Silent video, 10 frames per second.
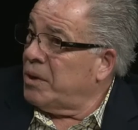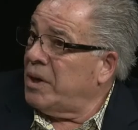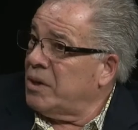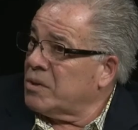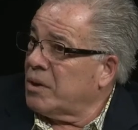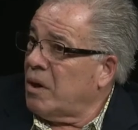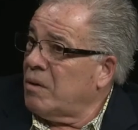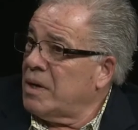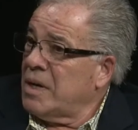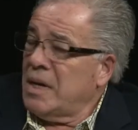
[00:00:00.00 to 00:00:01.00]
years ago,
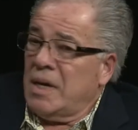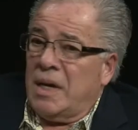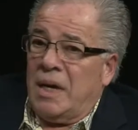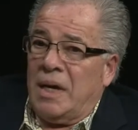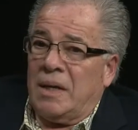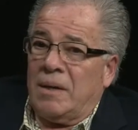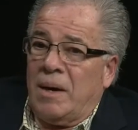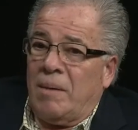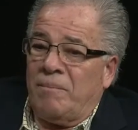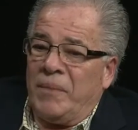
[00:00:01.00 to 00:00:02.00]
and
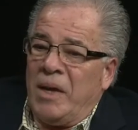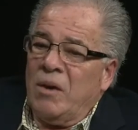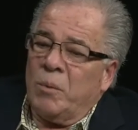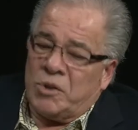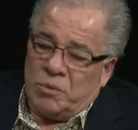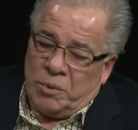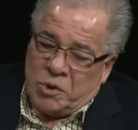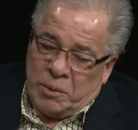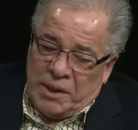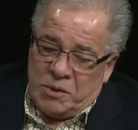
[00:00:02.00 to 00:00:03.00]
um, which
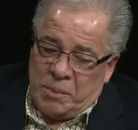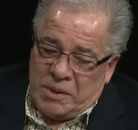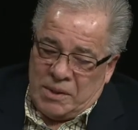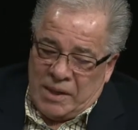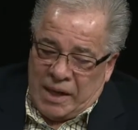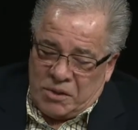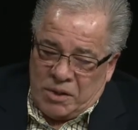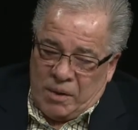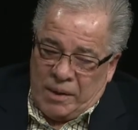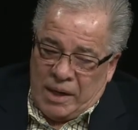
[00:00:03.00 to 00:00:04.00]
which leads me to the next
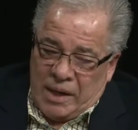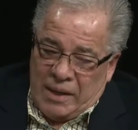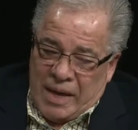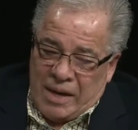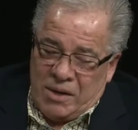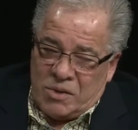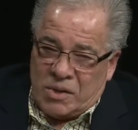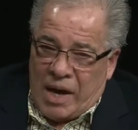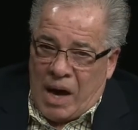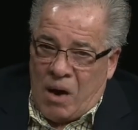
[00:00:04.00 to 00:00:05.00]
area, and that is
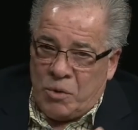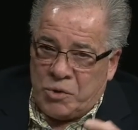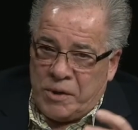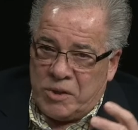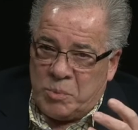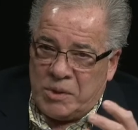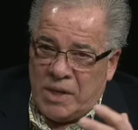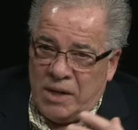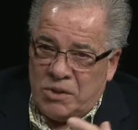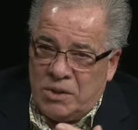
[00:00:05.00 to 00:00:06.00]
how
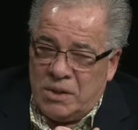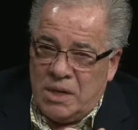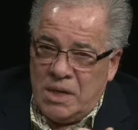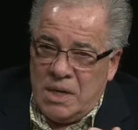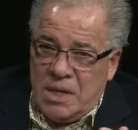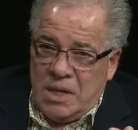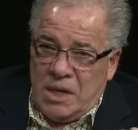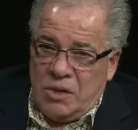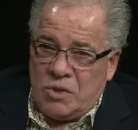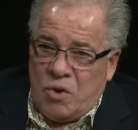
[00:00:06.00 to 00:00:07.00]
transportation. Yeah
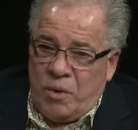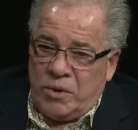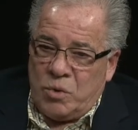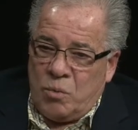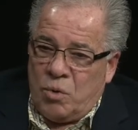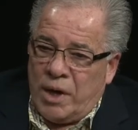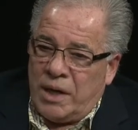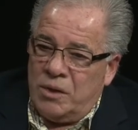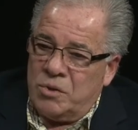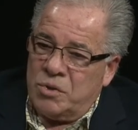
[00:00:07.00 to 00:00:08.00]
is going to work
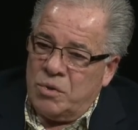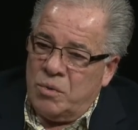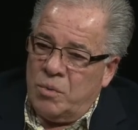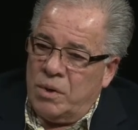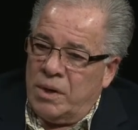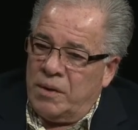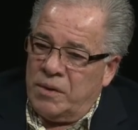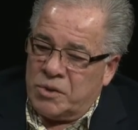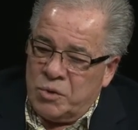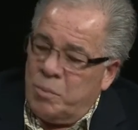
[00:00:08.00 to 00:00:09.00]
into uh,
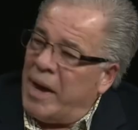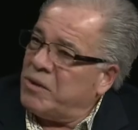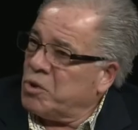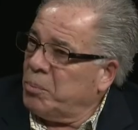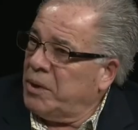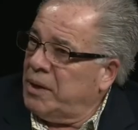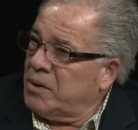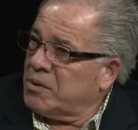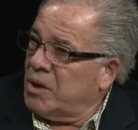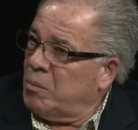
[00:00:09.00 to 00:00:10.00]
this new master plan
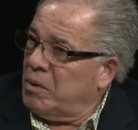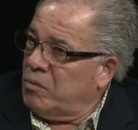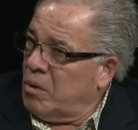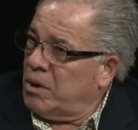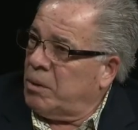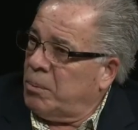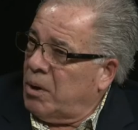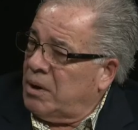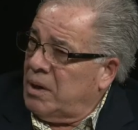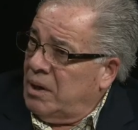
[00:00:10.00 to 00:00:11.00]
that's mm-hmm. going to be voted mm-hmm.
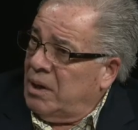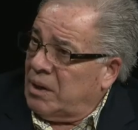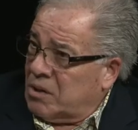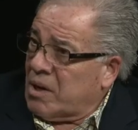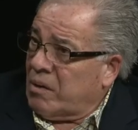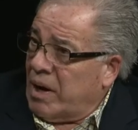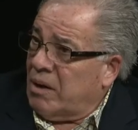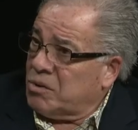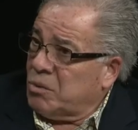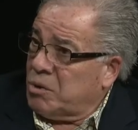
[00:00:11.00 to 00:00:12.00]
upon at the town
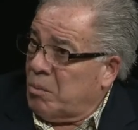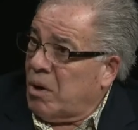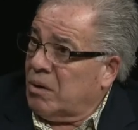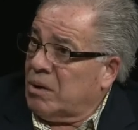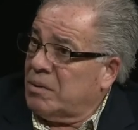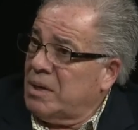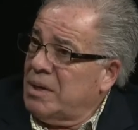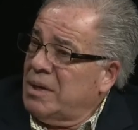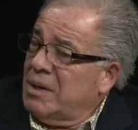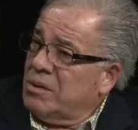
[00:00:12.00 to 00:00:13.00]
council tomorrow. Yeah.
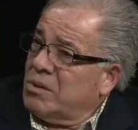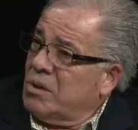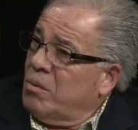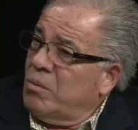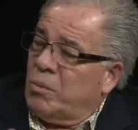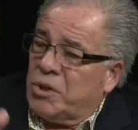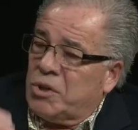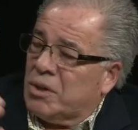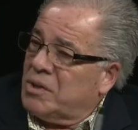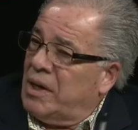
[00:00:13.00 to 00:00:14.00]
So what's
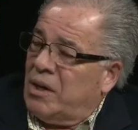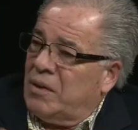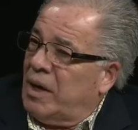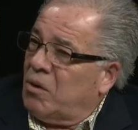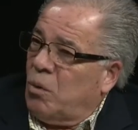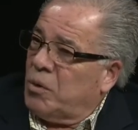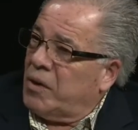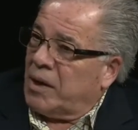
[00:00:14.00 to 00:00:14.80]
your take on that whole thing?